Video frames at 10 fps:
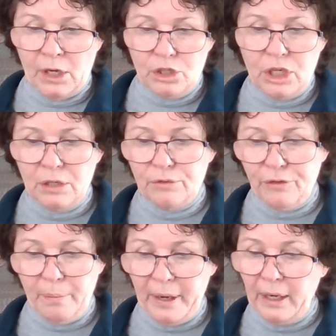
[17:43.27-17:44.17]
She is
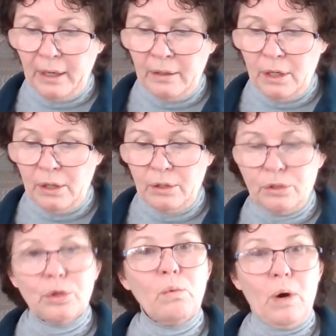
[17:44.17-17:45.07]
forbidden
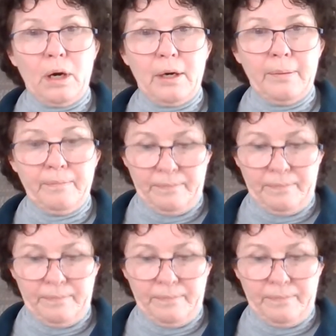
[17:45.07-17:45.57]
to work.